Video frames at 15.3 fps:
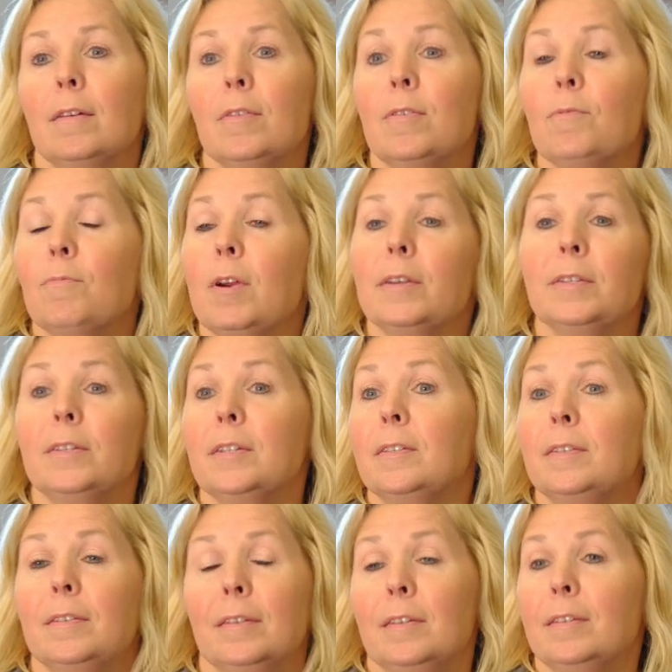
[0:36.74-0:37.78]
the rest
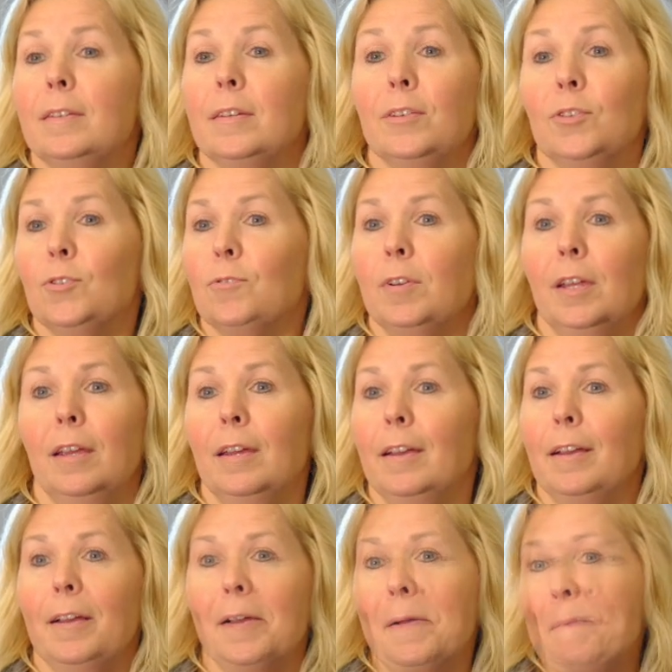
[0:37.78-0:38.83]
is history.
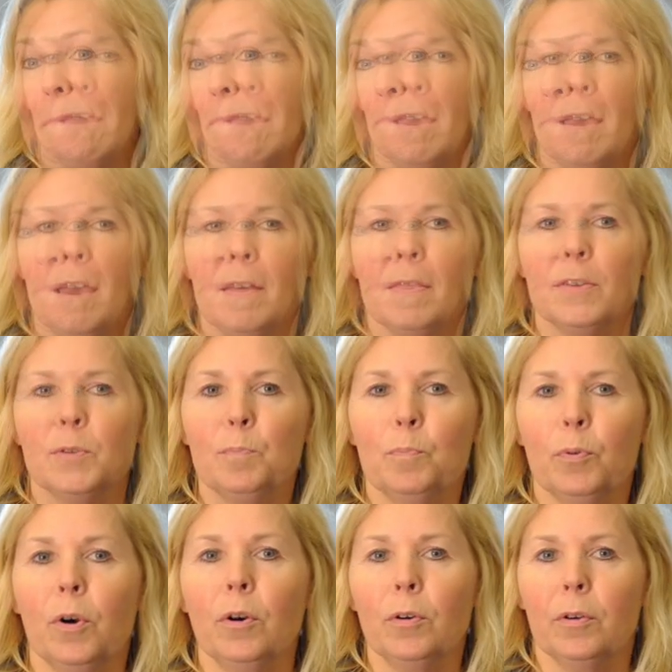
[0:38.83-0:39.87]
This
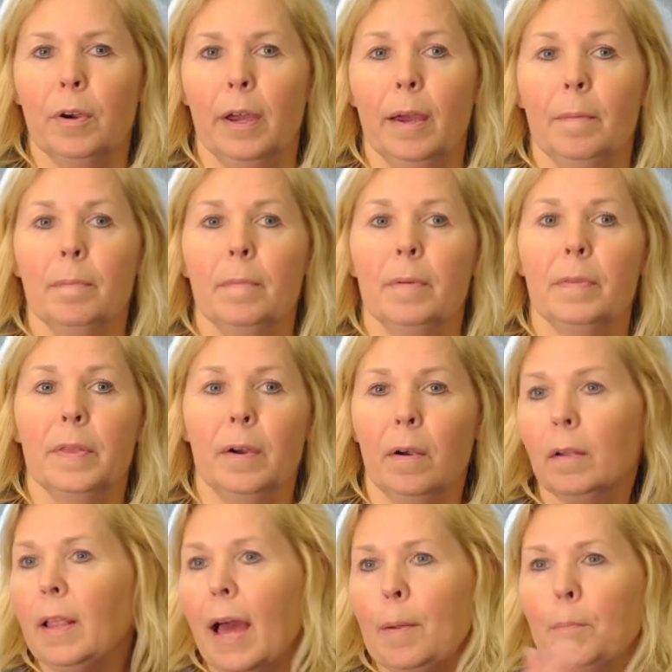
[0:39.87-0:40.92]
program, there
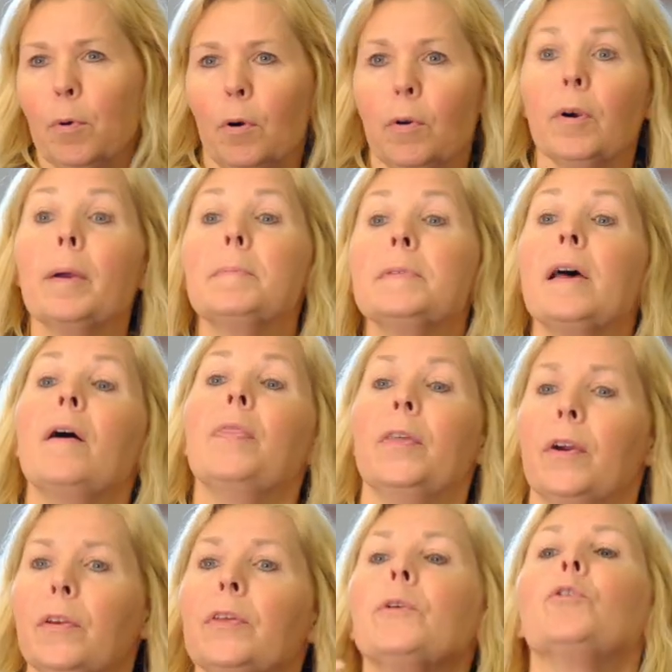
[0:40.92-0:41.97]
are a lot of programs out
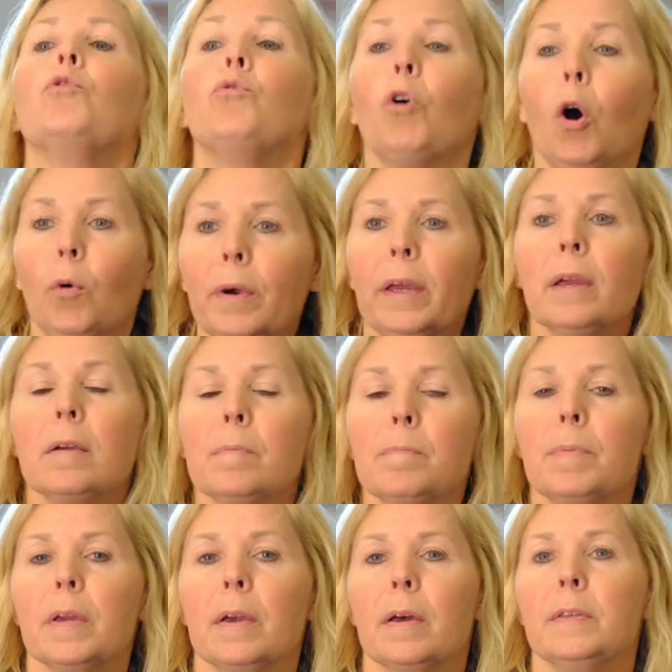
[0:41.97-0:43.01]
there. They're growing
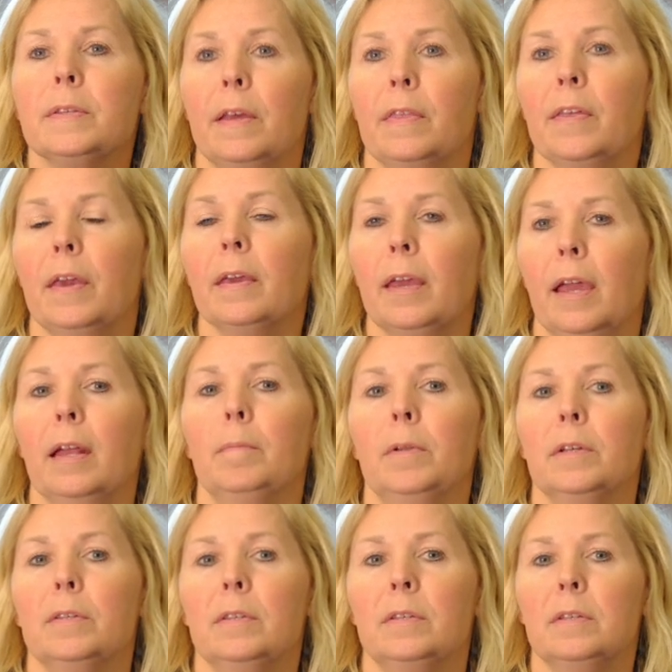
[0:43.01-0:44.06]
because I think
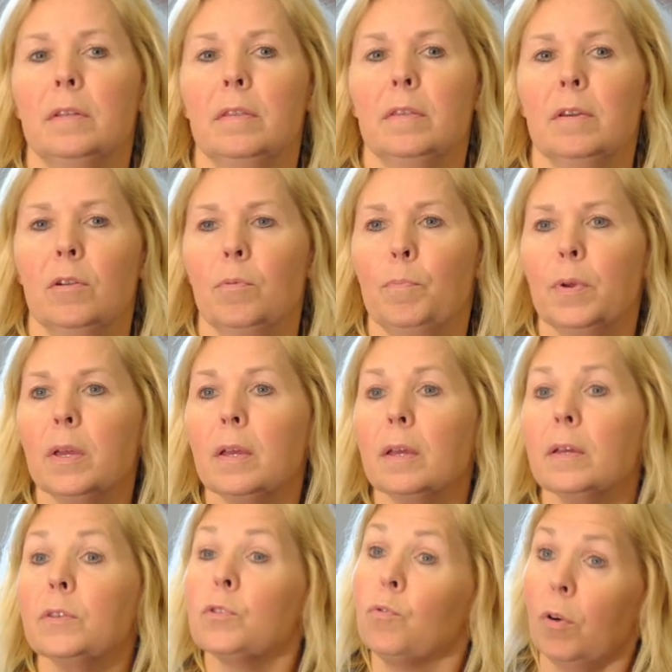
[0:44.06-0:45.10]
animal-assisted therapy
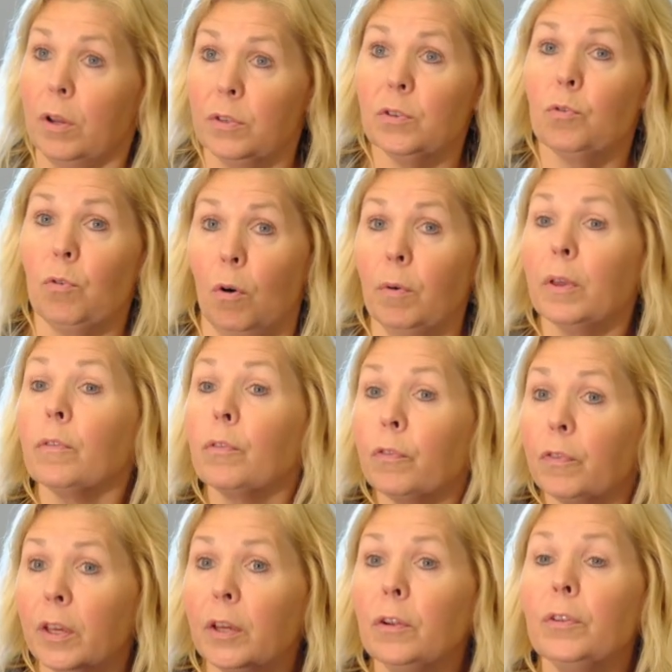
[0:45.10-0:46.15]
is a growing
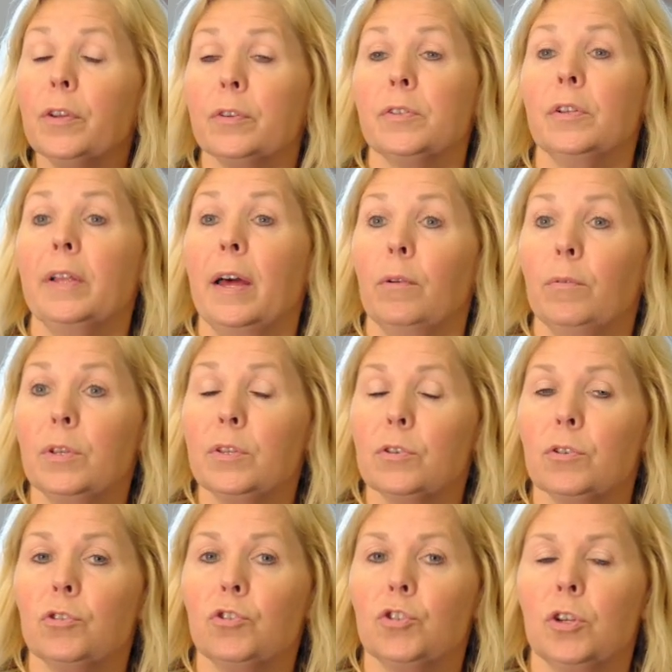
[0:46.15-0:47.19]
field. There's a lot of
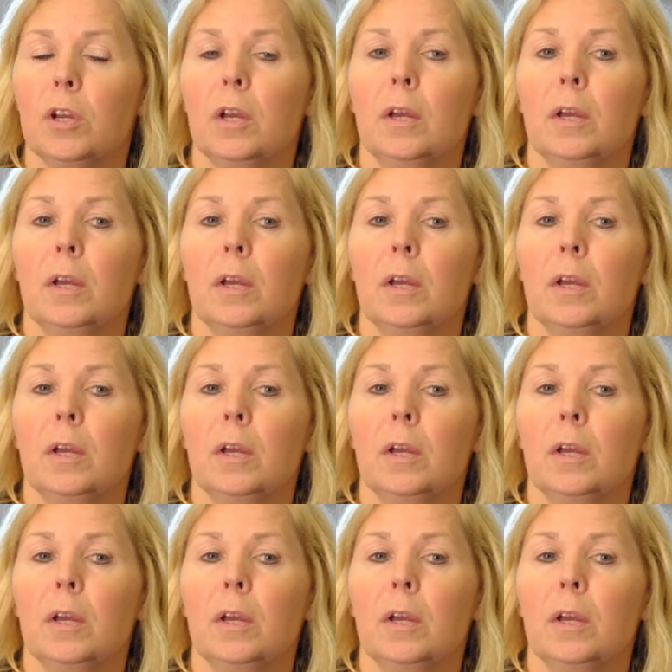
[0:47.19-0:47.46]
research